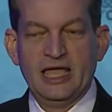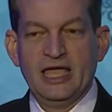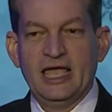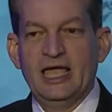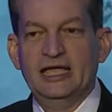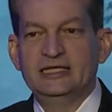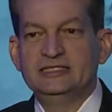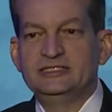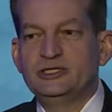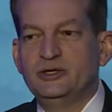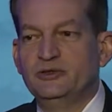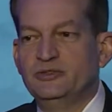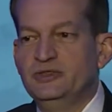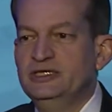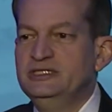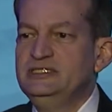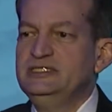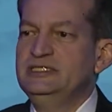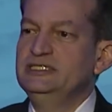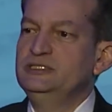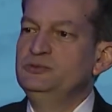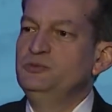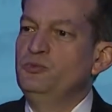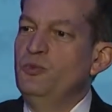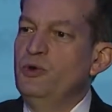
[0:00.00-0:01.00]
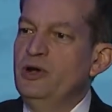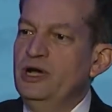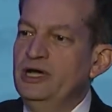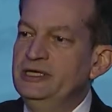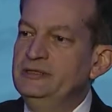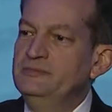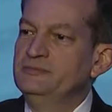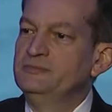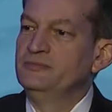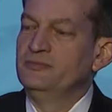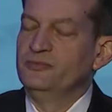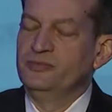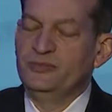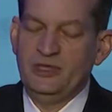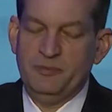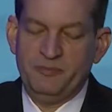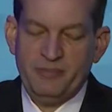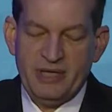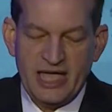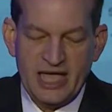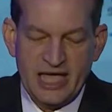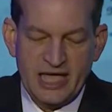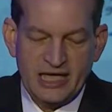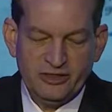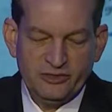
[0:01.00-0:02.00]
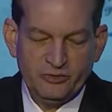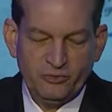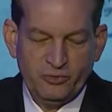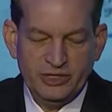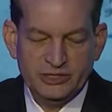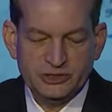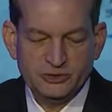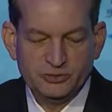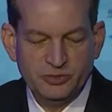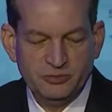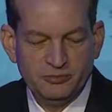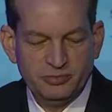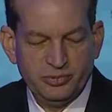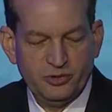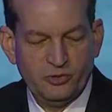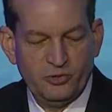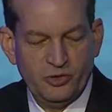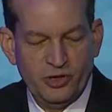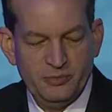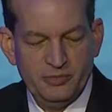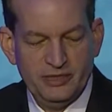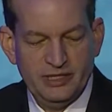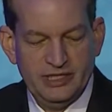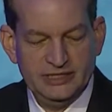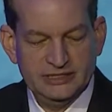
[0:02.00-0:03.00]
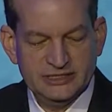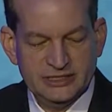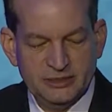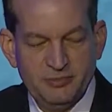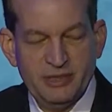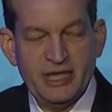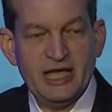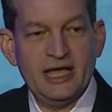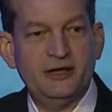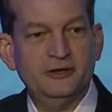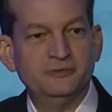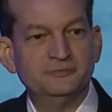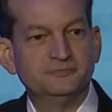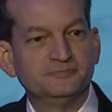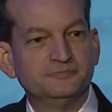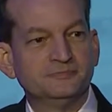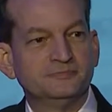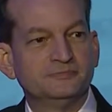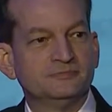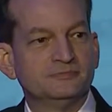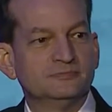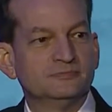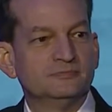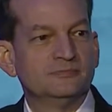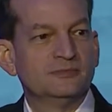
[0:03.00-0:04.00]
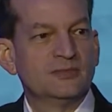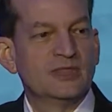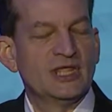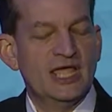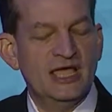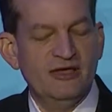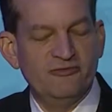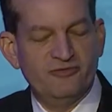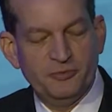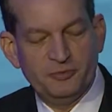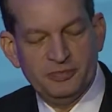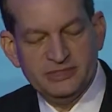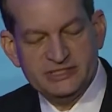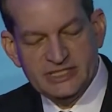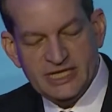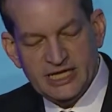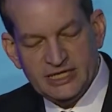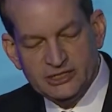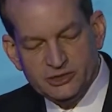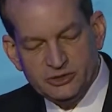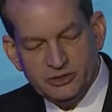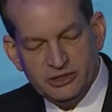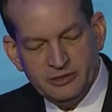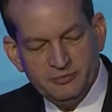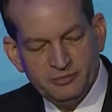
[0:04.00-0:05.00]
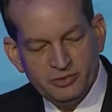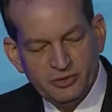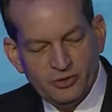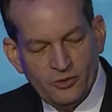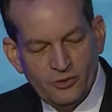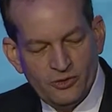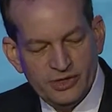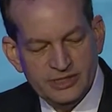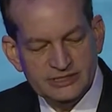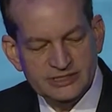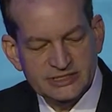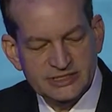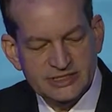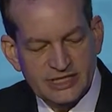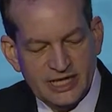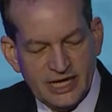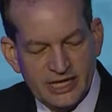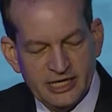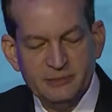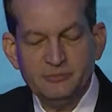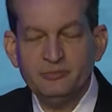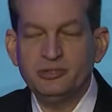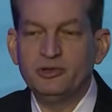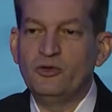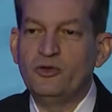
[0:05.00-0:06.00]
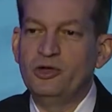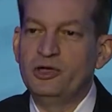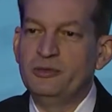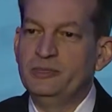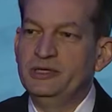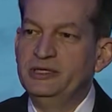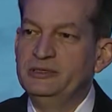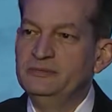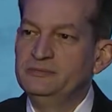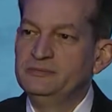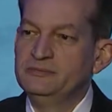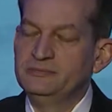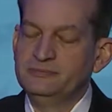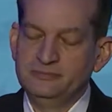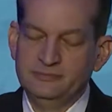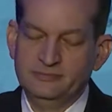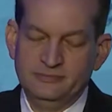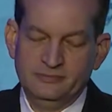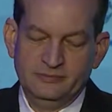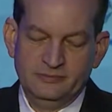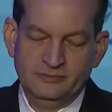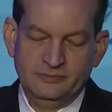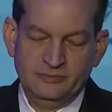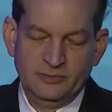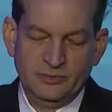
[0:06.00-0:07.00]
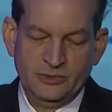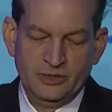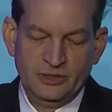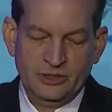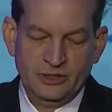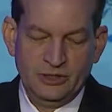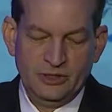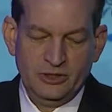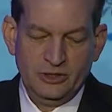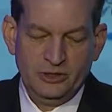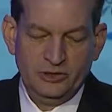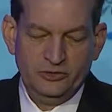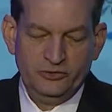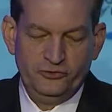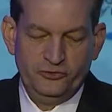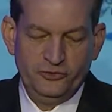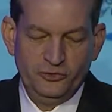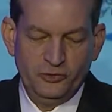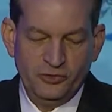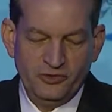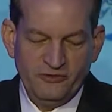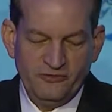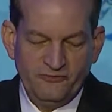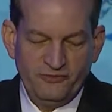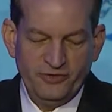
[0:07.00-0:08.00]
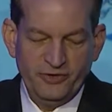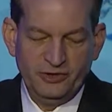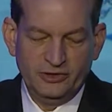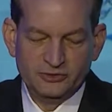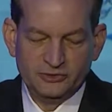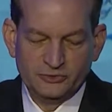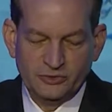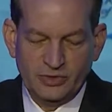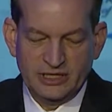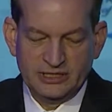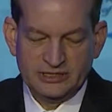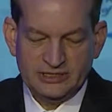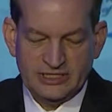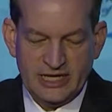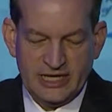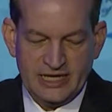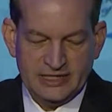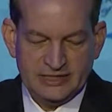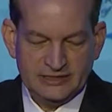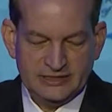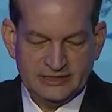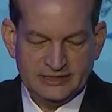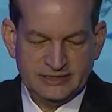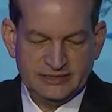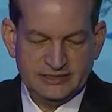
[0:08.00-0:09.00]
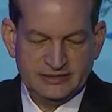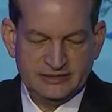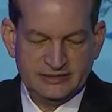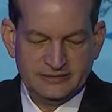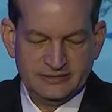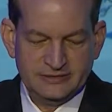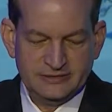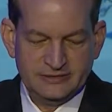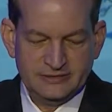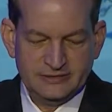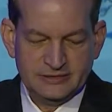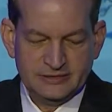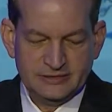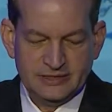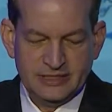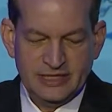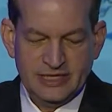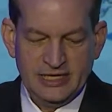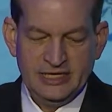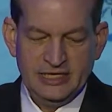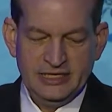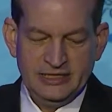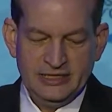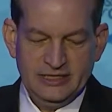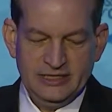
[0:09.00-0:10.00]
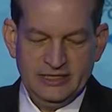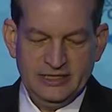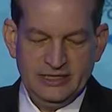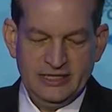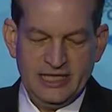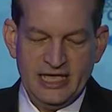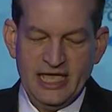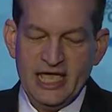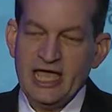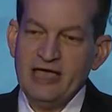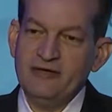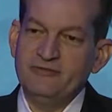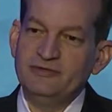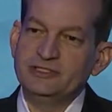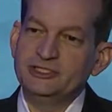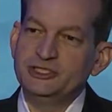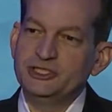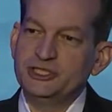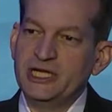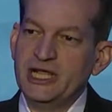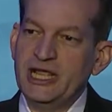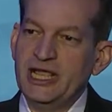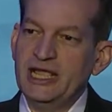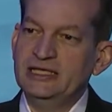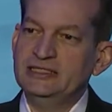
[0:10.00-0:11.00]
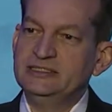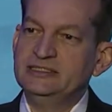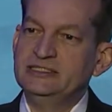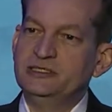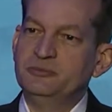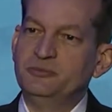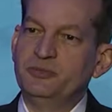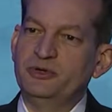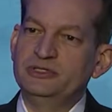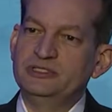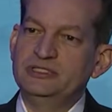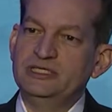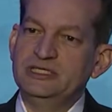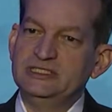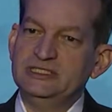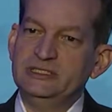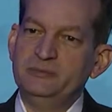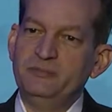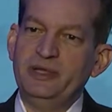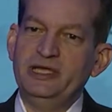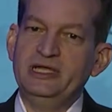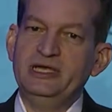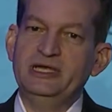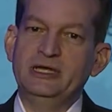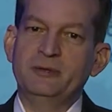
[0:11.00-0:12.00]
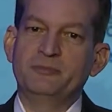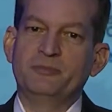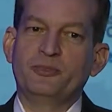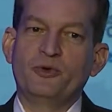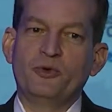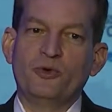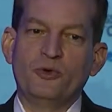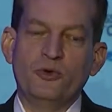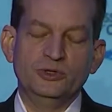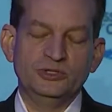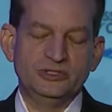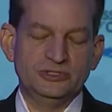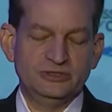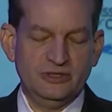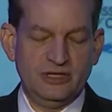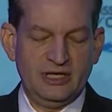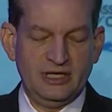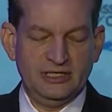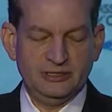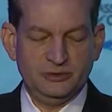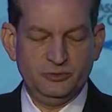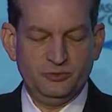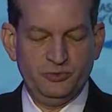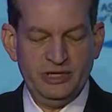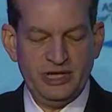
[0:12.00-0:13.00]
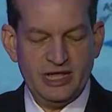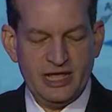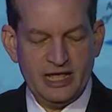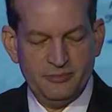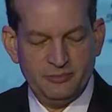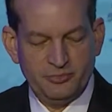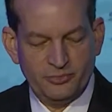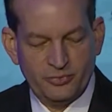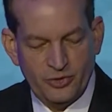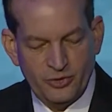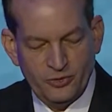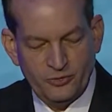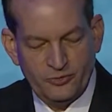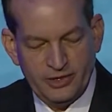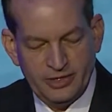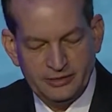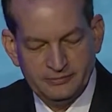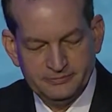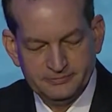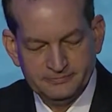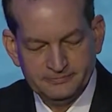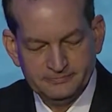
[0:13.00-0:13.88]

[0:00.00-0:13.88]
And so this is what the pathway to employment is about. If a potential employee is denied employment due to a failed drug test, they have a chance to participate in a personalized rehab program.